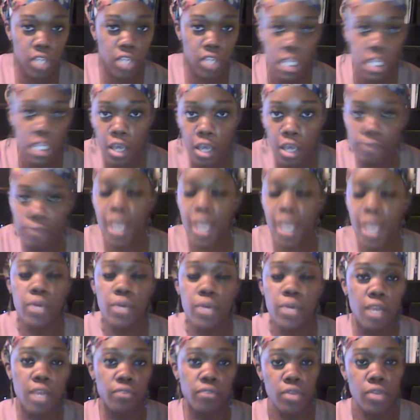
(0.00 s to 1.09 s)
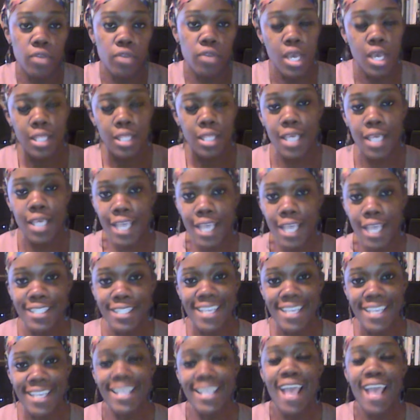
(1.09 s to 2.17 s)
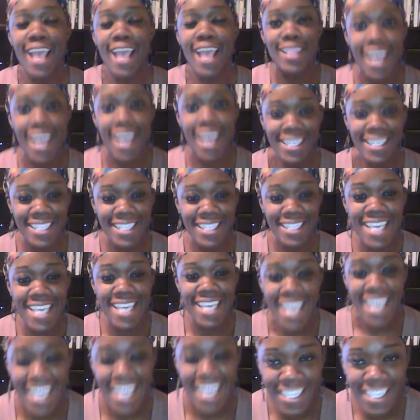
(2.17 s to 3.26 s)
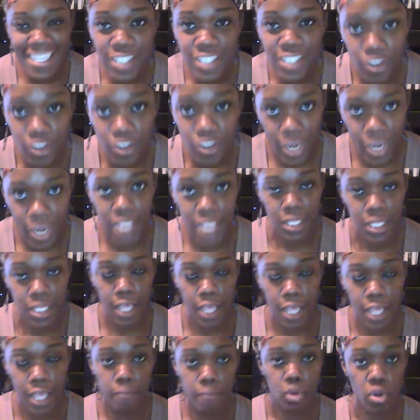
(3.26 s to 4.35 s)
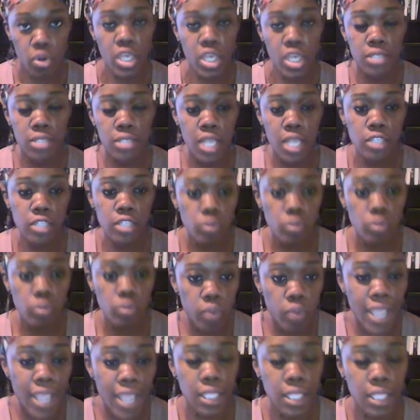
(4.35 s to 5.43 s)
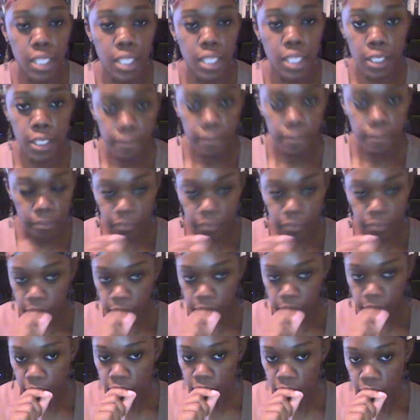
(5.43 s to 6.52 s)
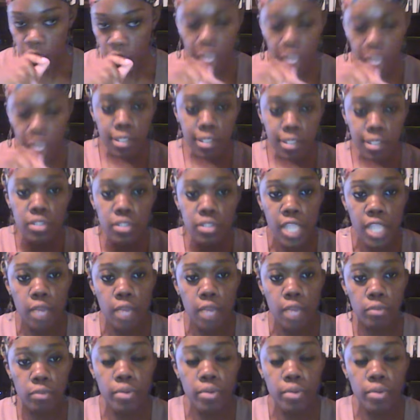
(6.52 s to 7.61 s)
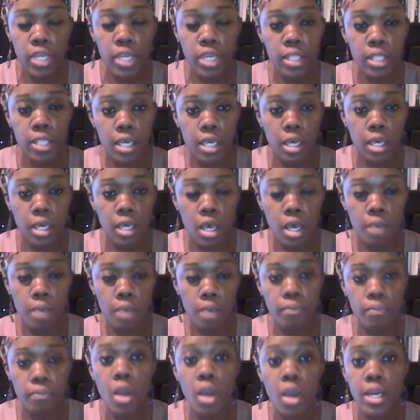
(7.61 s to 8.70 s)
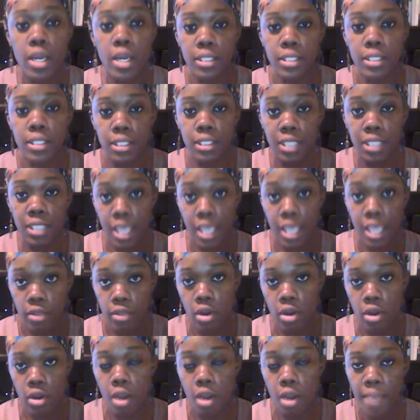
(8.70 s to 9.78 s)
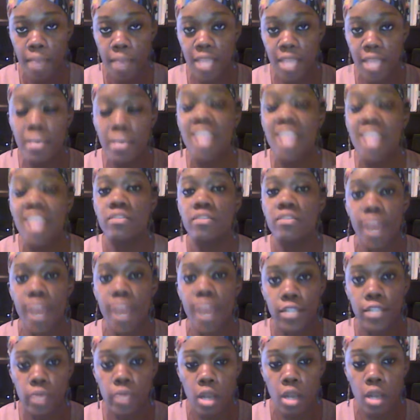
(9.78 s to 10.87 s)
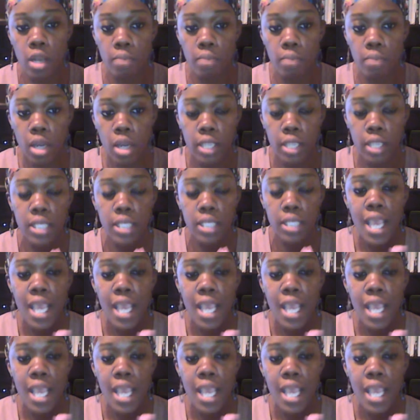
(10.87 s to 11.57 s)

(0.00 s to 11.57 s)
You need to go fast. Whatever the case is, that is the indirect labor. He's not directly associated with putting the products together, our manufacturing our product.